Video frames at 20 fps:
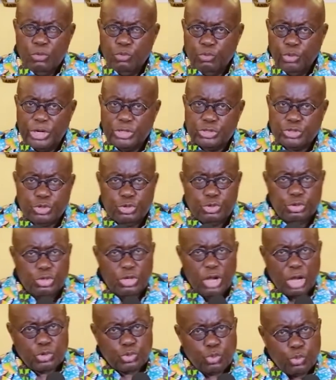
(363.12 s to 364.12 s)
We do
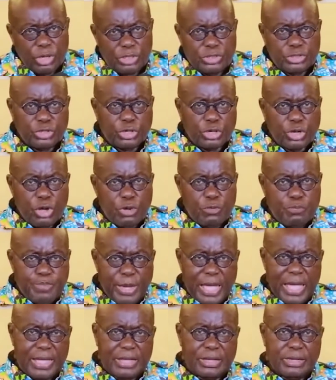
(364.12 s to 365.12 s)
not want to go
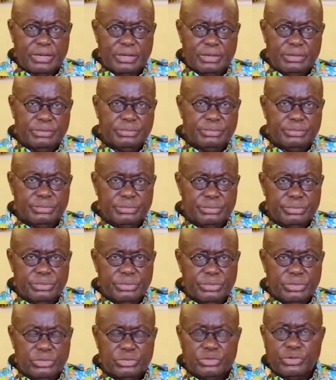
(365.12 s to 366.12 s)
back
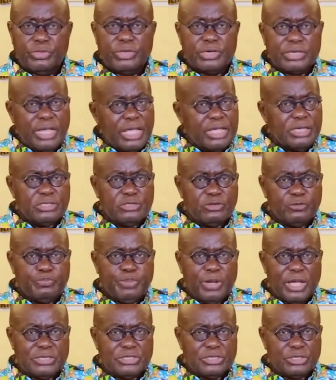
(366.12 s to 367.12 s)
to the days
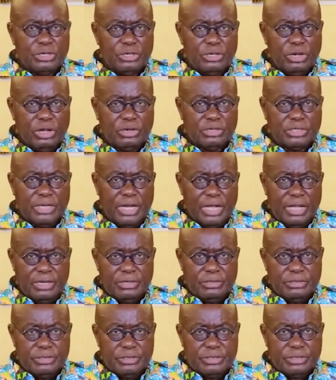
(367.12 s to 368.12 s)
of partial
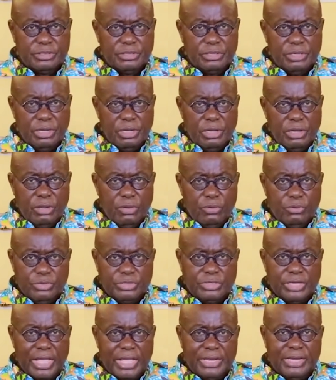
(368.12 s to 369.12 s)
lockdowns,
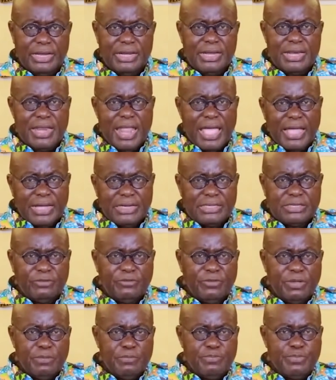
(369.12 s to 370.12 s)
which had a
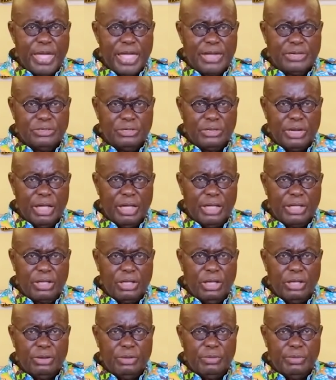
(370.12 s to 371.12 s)
negative impact on our
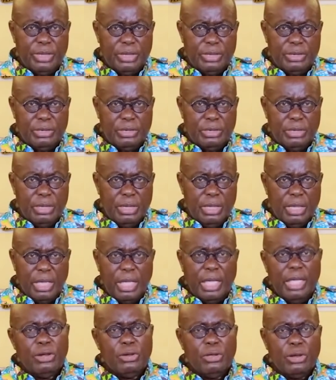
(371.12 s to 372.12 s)
economy
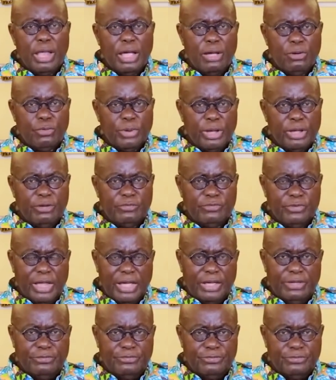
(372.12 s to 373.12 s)
and on our way of
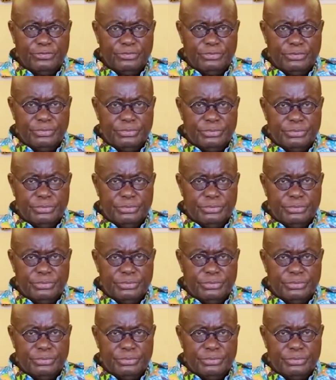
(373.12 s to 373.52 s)
life.